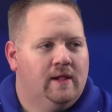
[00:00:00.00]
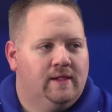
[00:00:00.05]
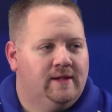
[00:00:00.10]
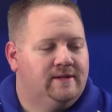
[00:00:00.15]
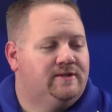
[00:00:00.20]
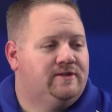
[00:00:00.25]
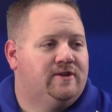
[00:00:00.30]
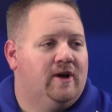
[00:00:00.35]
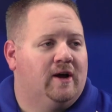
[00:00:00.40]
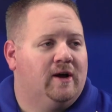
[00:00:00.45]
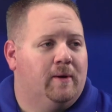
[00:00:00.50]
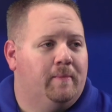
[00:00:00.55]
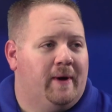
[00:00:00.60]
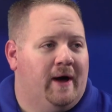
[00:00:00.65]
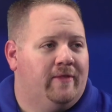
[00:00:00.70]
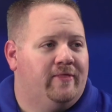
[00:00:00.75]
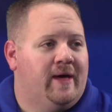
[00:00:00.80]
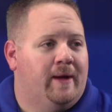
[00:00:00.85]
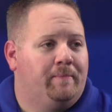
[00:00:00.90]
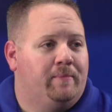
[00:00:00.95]
Let's talk
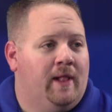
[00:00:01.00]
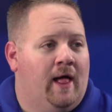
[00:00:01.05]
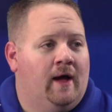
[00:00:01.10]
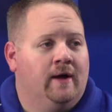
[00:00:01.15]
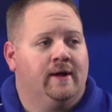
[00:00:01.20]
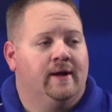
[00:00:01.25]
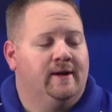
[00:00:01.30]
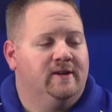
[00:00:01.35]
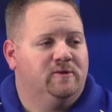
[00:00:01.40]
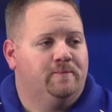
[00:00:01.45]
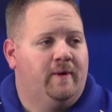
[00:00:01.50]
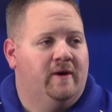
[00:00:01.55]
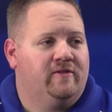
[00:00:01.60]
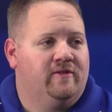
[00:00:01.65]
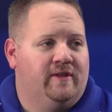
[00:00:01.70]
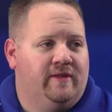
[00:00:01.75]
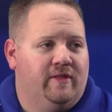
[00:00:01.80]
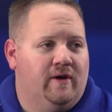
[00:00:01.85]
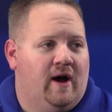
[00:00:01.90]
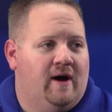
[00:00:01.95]
about that blocking,
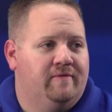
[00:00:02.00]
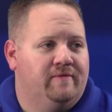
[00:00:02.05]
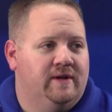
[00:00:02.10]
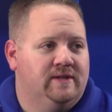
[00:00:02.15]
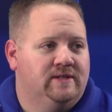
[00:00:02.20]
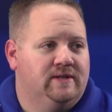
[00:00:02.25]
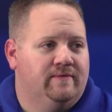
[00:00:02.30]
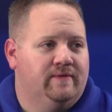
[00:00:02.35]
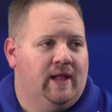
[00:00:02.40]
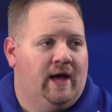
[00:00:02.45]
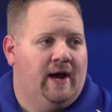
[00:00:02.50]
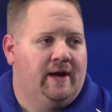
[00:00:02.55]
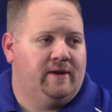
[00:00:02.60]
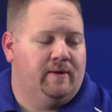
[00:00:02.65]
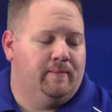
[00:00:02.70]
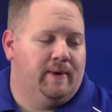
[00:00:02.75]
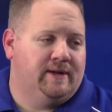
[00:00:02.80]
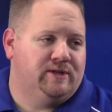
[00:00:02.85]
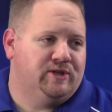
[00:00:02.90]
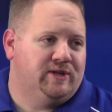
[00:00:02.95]
especially the offensive line.
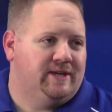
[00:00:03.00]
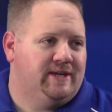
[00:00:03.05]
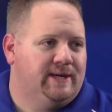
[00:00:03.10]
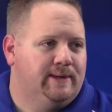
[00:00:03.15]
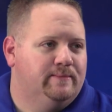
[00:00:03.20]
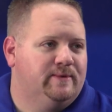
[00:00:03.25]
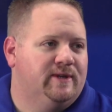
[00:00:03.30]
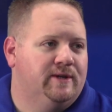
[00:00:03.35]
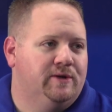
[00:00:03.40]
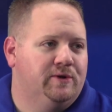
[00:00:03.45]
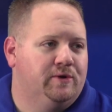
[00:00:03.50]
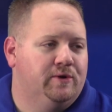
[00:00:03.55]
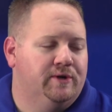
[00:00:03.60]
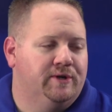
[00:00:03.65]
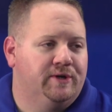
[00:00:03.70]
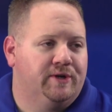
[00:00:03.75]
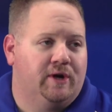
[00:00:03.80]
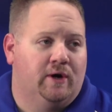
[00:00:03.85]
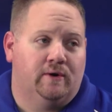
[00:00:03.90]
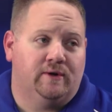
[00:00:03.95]
You mentioned Gibson
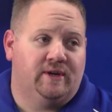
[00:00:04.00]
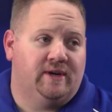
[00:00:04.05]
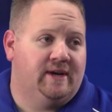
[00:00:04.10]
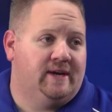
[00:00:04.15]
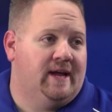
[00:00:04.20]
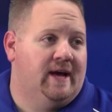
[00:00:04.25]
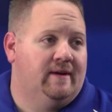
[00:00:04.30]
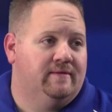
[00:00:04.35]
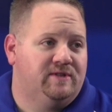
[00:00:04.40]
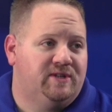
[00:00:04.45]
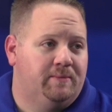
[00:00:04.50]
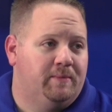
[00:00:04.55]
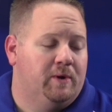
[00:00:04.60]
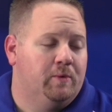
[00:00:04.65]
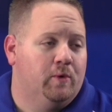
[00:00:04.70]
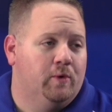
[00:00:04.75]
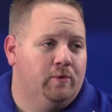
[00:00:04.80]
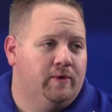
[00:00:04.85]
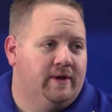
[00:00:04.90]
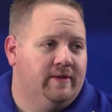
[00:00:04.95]
couldn't go. You didn't have Jimmy
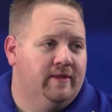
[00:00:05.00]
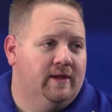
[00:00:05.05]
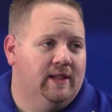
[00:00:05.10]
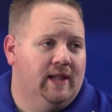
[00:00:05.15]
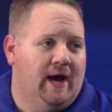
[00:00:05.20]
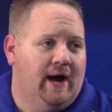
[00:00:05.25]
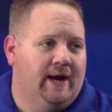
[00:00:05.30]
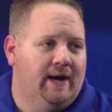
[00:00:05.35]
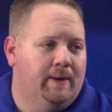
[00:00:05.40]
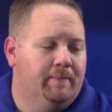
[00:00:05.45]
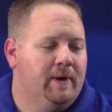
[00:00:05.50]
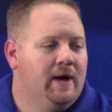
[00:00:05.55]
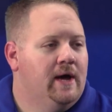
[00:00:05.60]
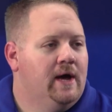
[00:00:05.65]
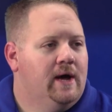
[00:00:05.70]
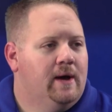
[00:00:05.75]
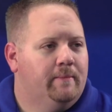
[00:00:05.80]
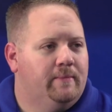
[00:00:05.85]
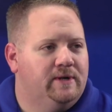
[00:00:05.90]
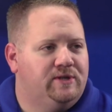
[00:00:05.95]
Rooney in the lineup,
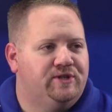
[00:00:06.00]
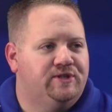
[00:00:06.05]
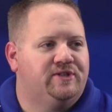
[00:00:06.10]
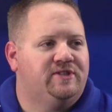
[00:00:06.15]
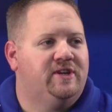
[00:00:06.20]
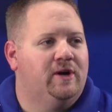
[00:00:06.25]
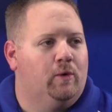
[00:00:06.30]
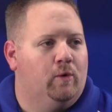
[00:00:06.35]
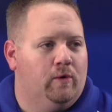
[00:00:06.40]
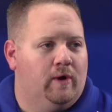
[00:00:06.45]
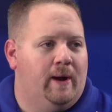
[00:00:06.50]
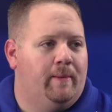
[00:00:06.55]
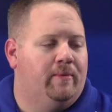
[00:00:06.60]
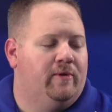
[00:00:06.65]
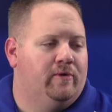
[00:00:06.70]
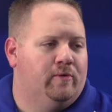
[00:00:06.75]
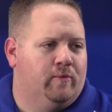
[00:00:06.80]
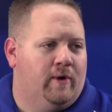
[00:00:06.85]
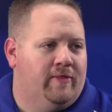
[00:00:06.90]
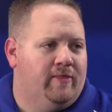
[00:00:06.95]
but you still were
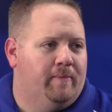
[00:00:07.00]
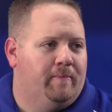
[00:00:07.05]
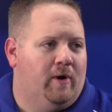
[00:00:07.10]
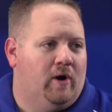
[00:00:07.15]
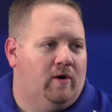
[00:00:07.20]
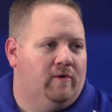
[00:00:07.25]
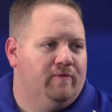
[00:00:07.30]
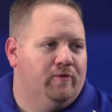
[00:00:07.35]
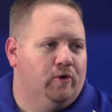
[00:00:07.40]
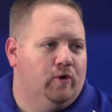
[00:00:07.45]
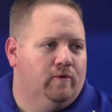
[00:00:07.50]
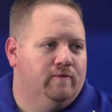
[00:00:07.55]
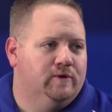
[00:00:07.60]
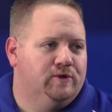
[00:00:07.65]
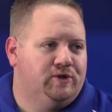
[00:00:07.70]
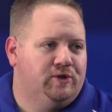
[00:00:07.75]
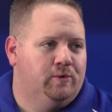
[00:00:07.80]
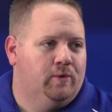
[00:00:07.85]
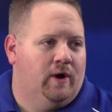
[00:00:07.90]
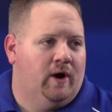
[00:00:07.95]
able to run the ball for over
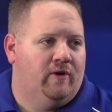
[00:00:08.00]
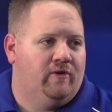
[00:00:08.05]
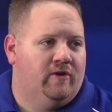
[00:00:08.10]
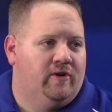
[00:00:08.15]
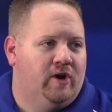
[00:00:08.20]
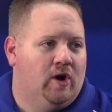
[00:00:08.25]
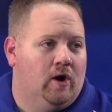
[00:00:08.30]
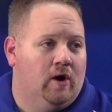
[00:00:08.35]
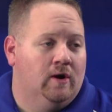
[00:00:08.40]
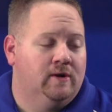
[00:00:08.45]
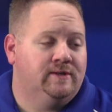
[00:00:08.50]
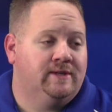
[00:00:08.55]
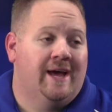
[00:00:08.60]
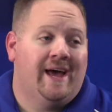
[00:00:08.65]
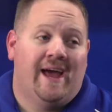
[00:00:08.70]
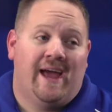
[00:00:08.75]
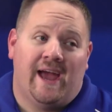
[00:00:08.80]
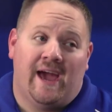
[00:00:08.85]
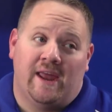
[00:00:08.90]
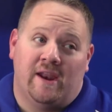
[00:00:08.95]
200 yards,
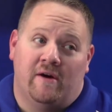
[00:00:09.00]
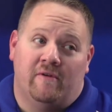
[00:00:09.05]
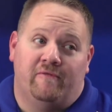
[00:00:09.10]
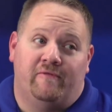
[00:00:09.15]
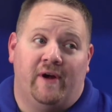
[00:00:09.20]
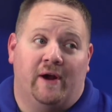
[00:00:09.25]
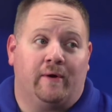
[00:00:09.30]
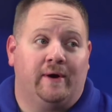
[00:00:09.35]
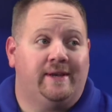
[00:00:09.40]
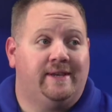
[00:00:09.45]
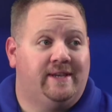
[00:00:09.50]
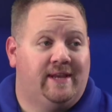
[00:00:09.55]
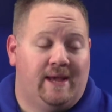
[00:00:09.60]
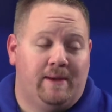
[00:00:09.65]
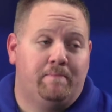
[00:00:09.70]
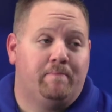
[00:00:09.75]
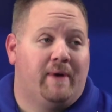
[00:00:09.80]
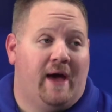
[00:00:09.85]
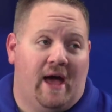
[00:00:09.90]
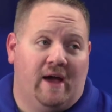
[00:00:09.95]
and a very
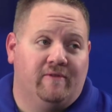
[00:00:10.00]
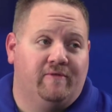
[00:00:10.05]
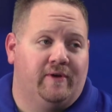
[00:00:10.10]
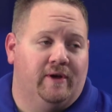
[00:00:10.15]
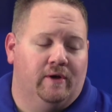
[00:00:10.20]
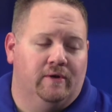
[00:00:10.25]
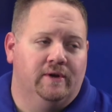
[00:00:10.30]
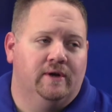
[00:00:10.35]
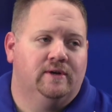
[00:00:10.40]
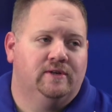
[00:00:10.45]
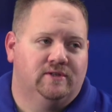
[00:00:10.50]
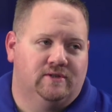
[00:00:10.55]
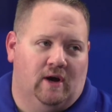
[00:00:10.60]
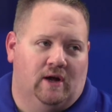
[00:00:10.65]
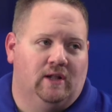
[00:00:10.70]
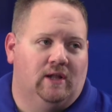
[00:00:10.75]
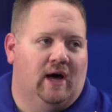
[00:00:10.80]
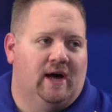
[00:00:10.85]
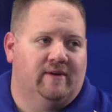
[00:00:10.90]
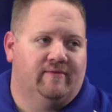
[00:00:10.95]
deep backfield
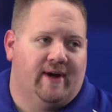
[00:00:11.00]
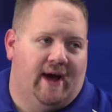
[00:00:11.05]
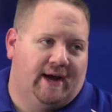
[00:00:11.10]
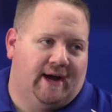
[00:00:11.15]
saw a lot of